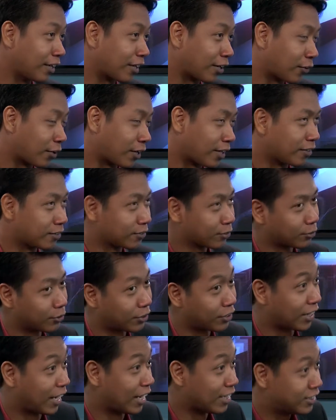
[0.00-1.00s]
They quite
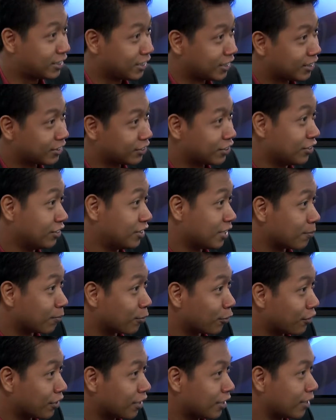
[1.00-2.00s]
catchy. So
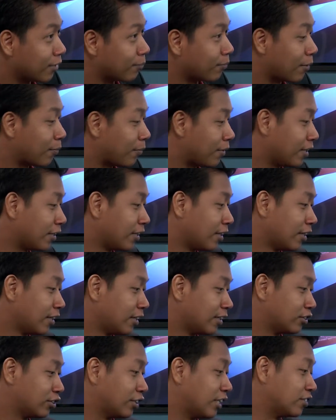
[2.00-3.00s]
Gymboree, then maybe
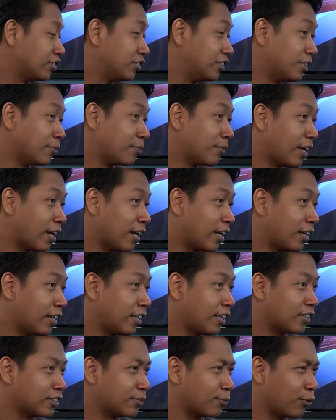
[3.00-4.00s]
so there's gym there, and
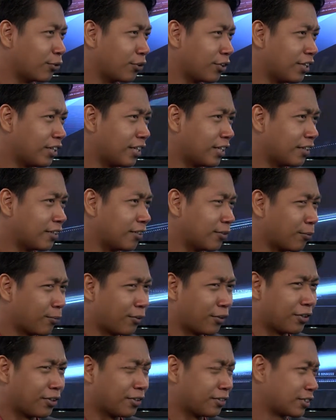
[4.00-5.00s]
then there's Boree, then
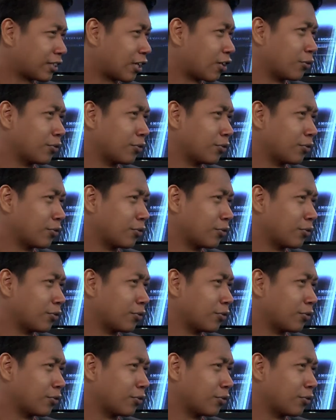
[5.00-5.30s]
Boree.